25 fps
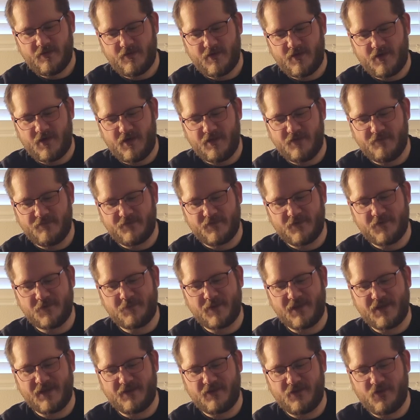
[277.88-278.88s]
The first
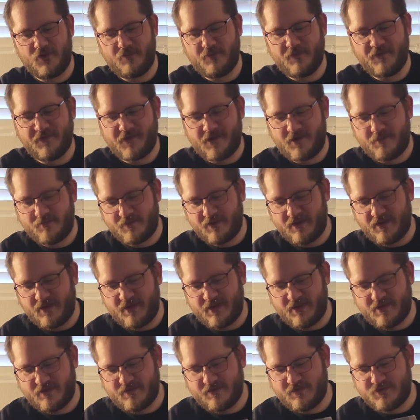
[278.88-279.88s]
panel opens up,
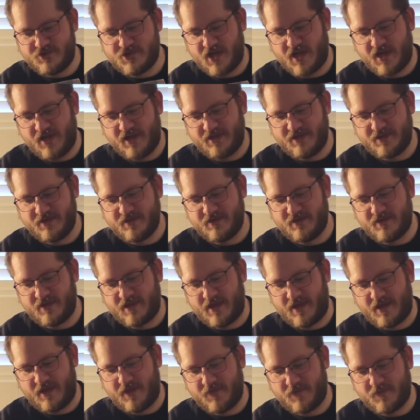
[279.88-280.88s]
and John's
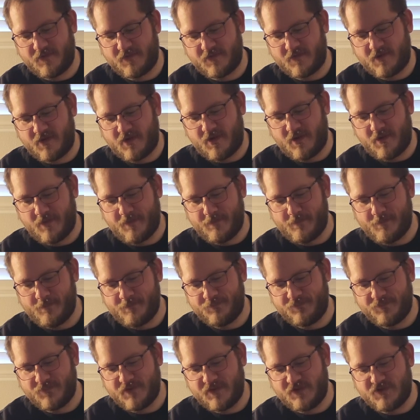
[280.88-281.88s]

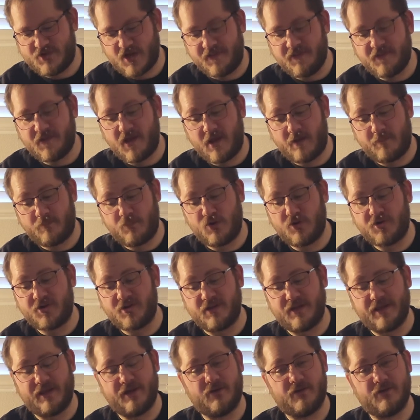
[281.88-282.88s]
got a
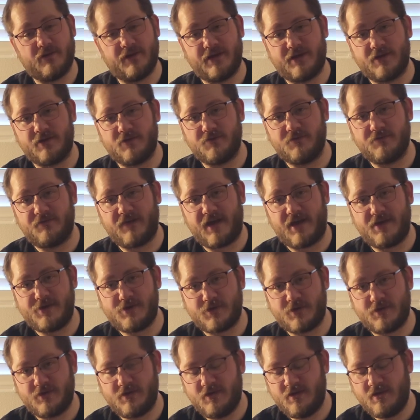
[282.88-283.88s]
percolator, like an
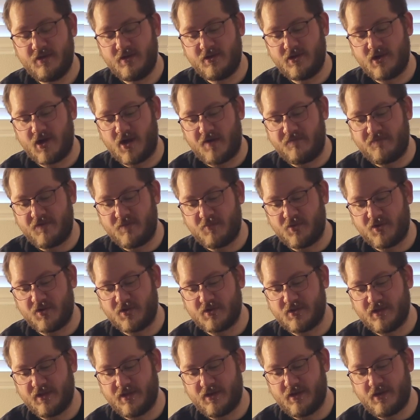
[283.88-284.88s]
old-fashioned coffee
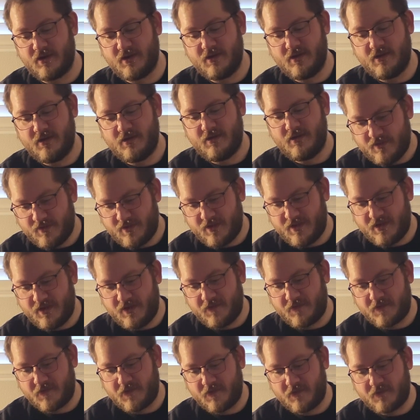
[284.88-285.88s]
percolator. And he
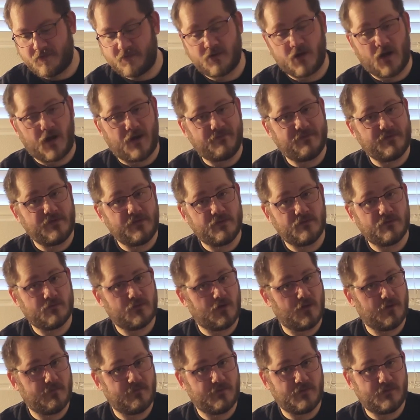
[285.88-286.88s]
says, "Coffee,
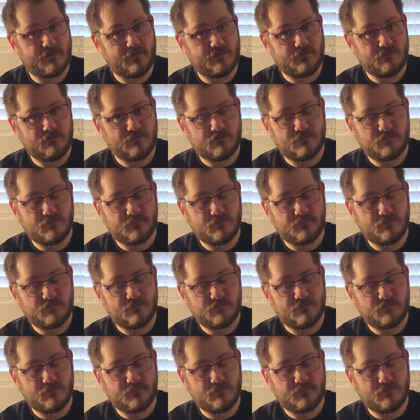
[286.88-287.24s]
Garfield?"